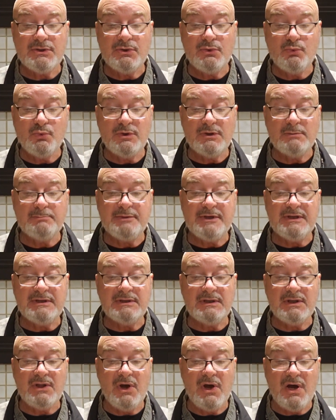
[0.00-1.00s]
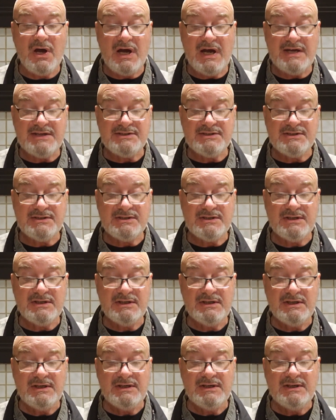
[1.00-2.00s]
will be lost
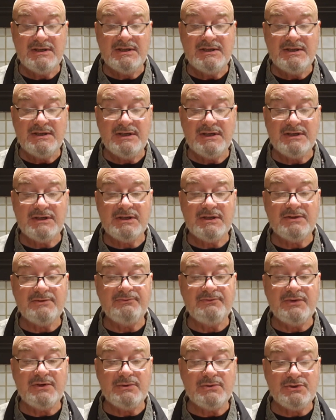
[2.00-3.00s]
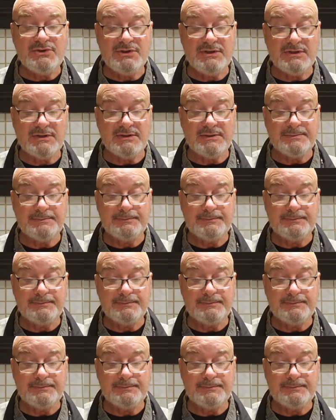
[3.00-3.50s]
in confusion.